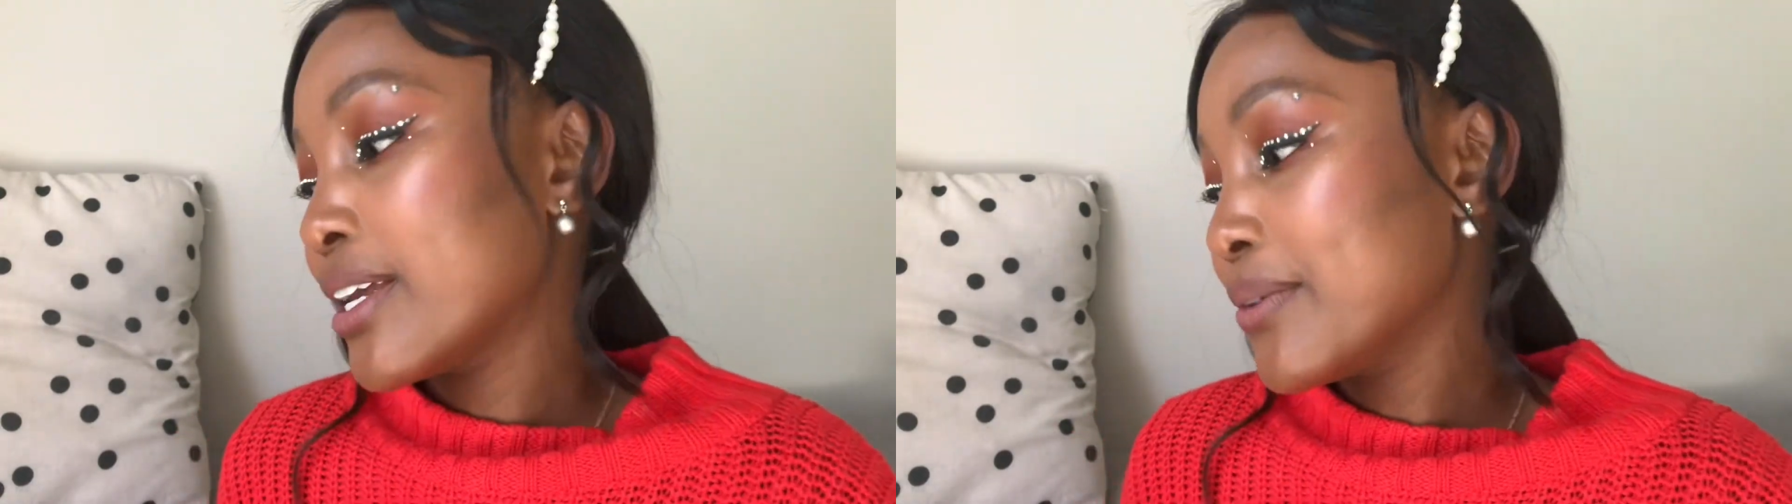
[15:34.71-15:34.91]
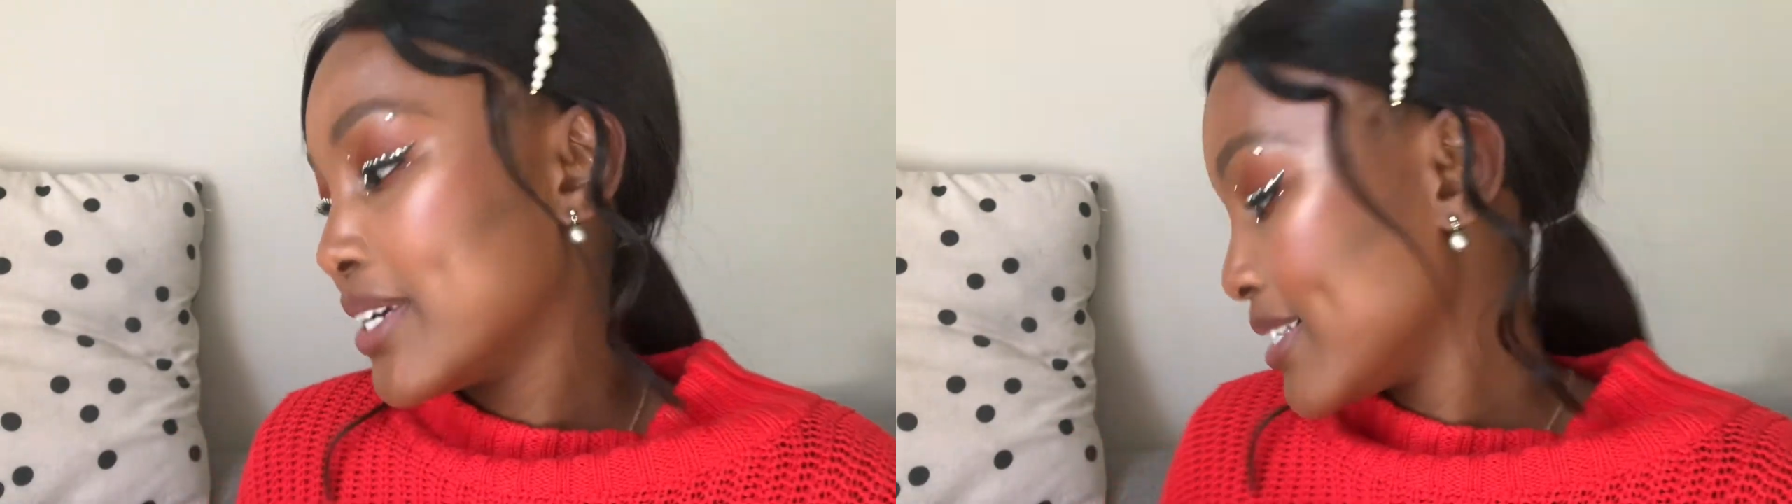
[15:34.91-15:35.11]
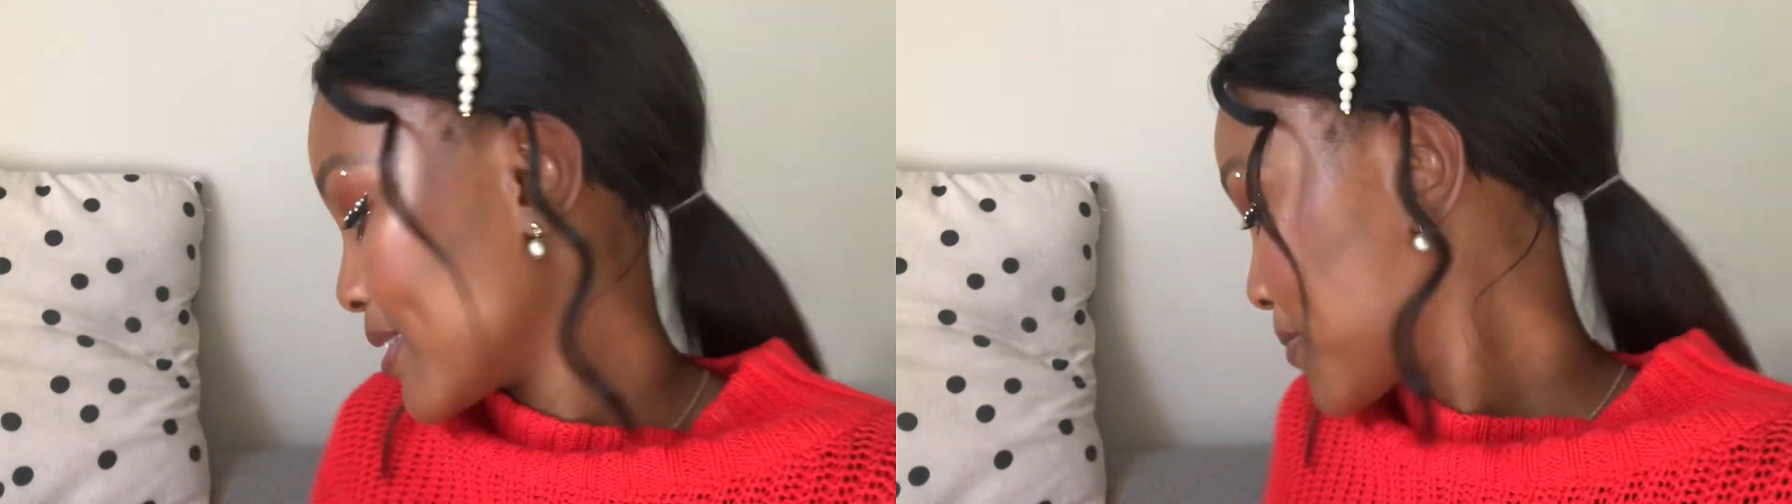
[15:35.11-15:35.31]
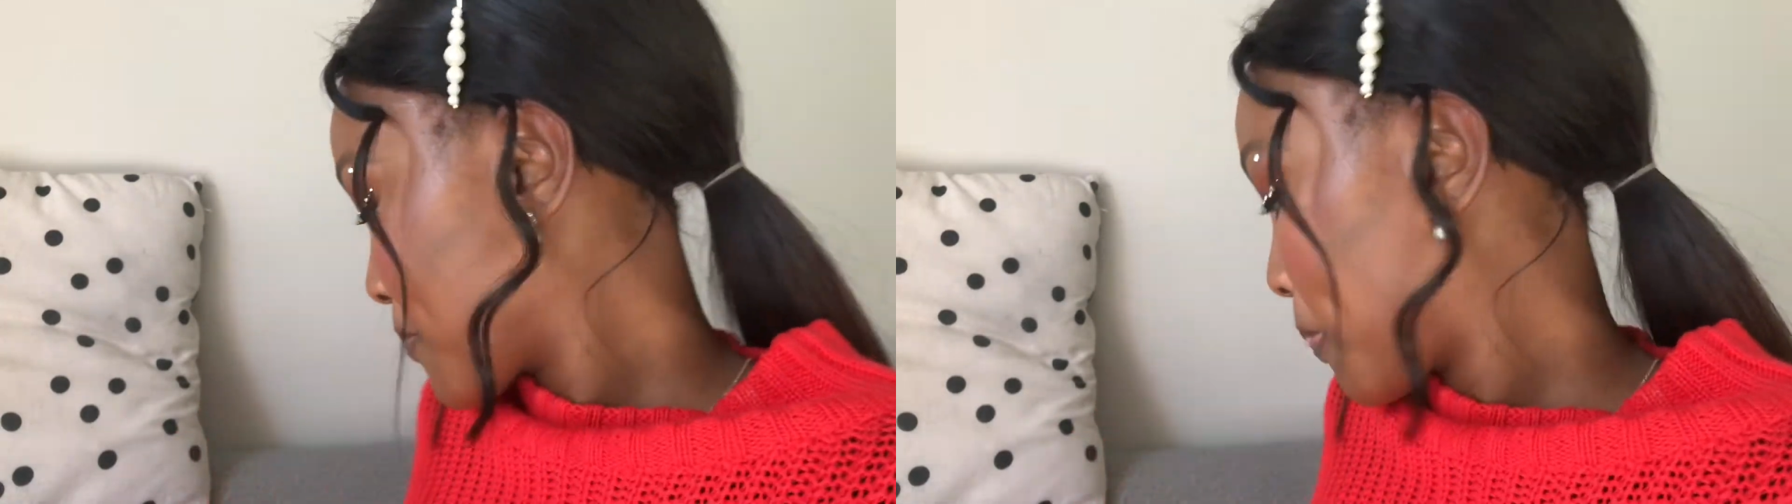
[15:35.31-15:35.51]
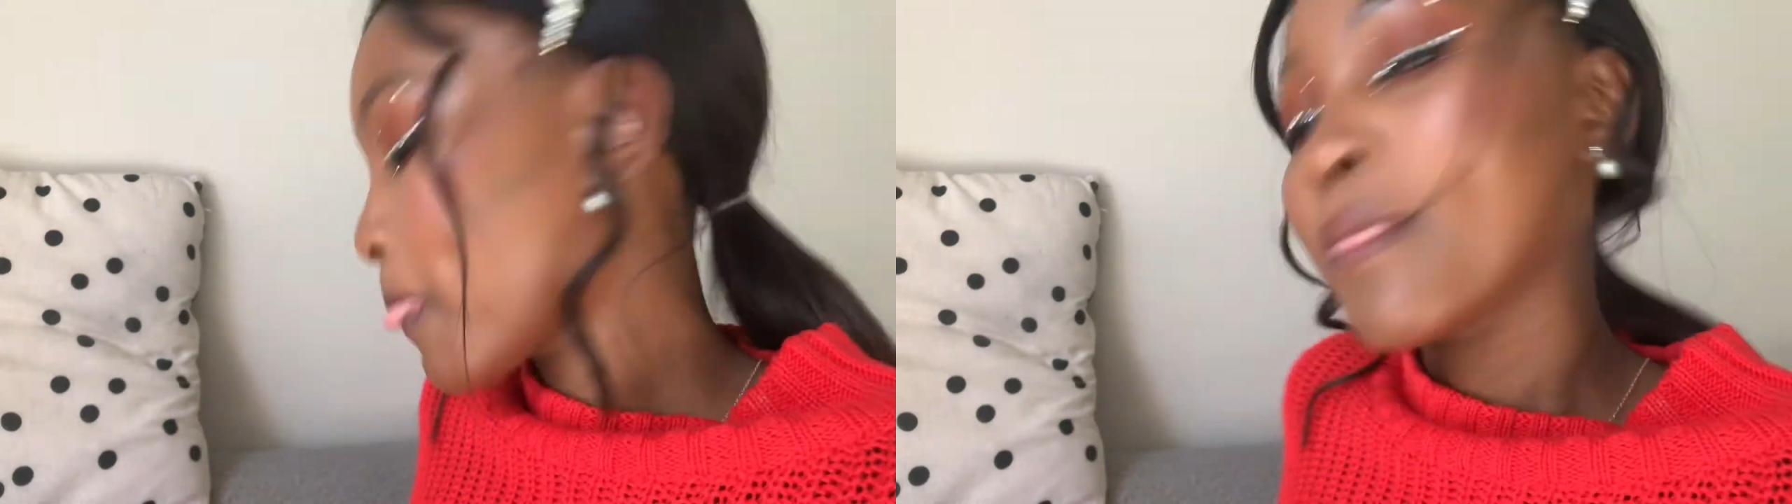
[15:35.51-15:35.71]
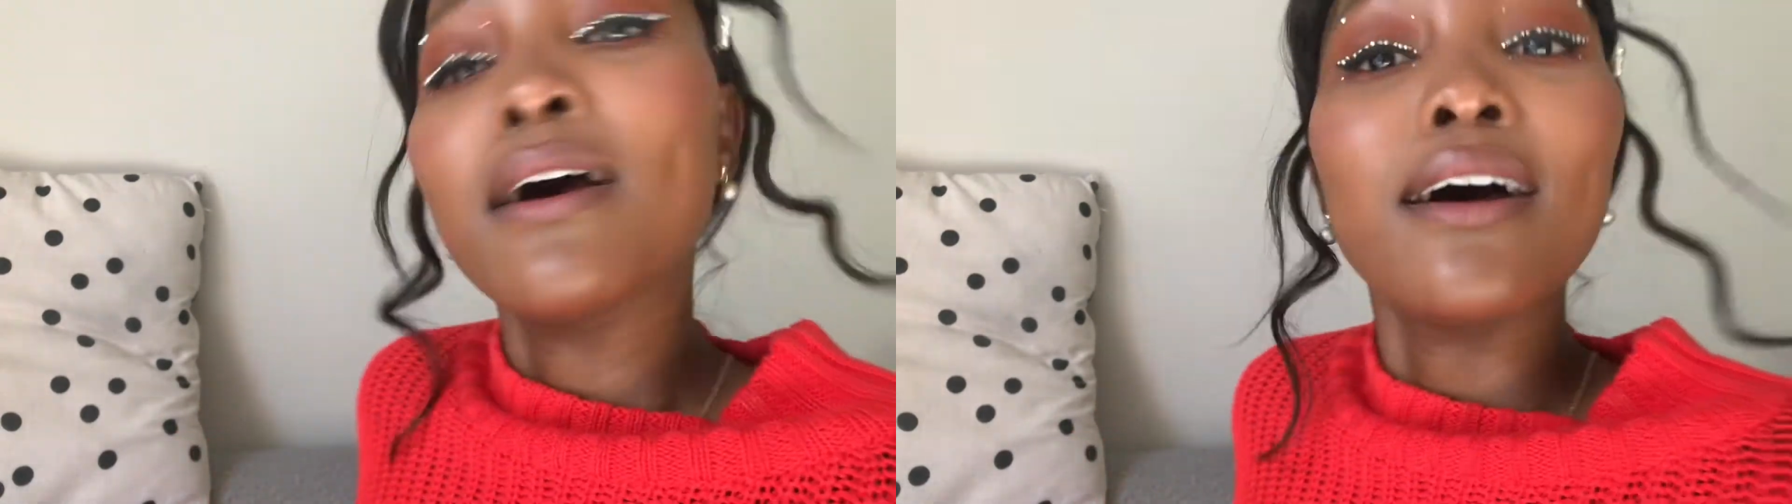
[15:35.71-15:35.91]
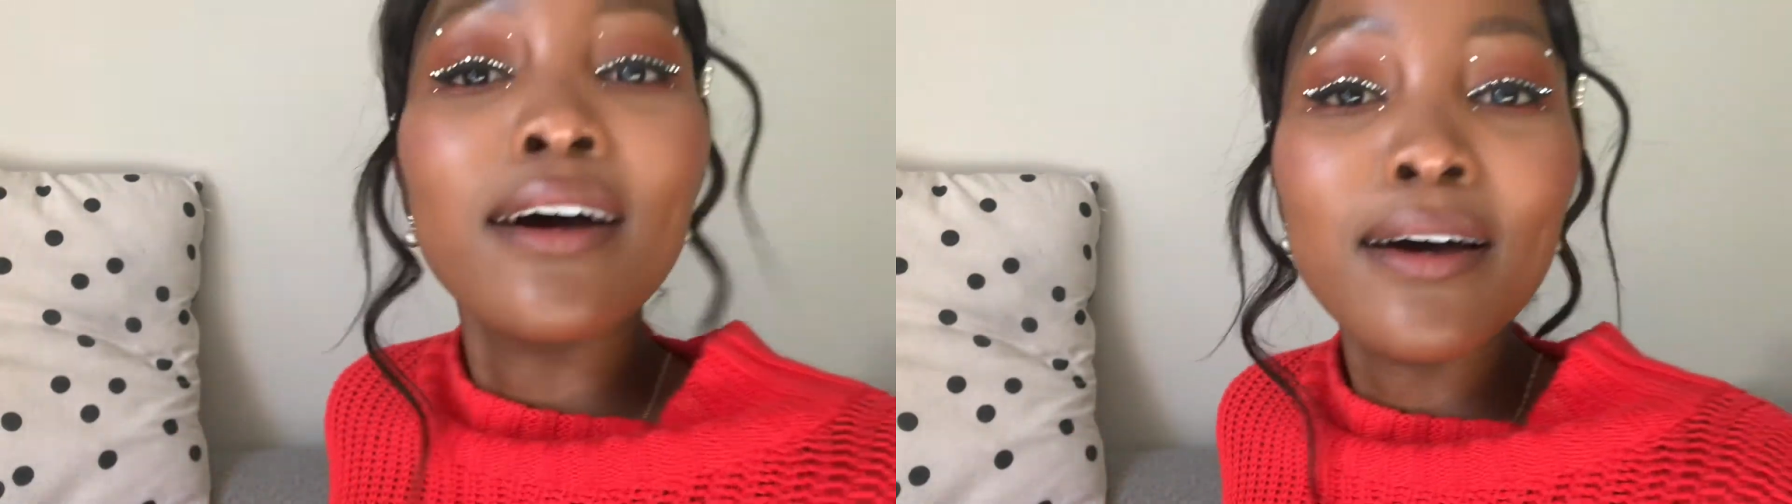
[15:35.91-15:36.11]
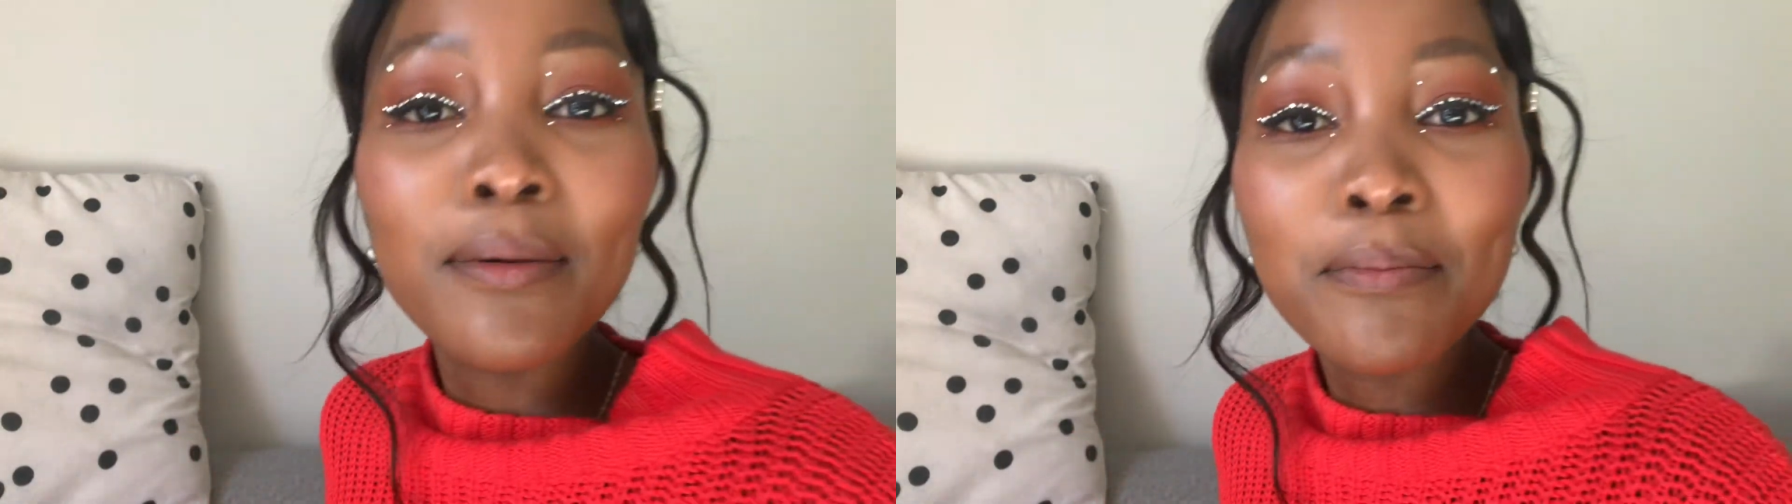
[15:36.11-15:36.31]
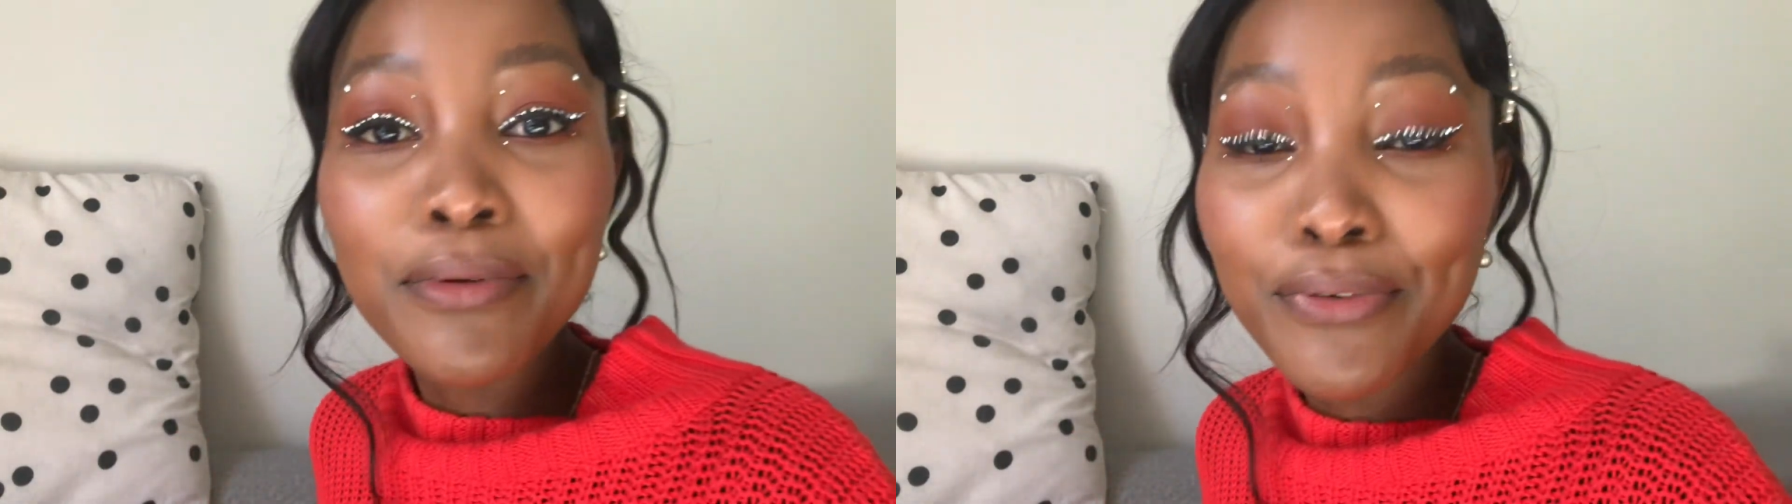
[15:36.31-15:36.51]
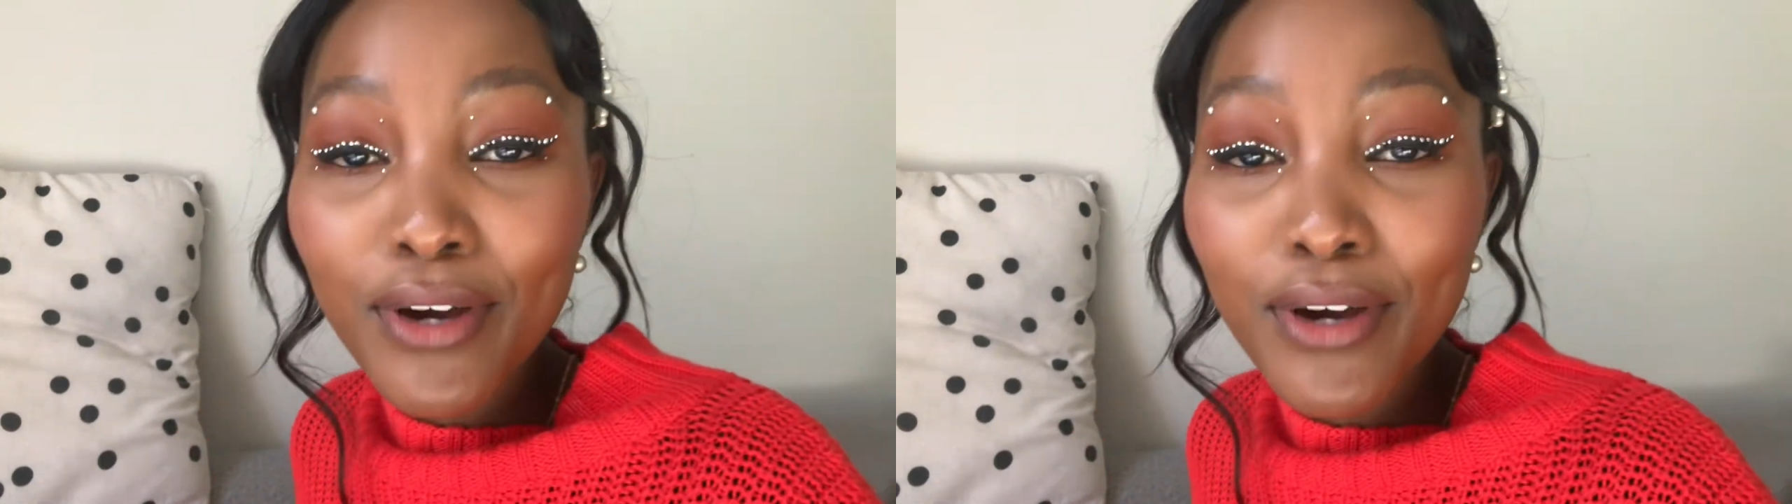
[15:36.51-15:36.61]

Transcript: Anyways, before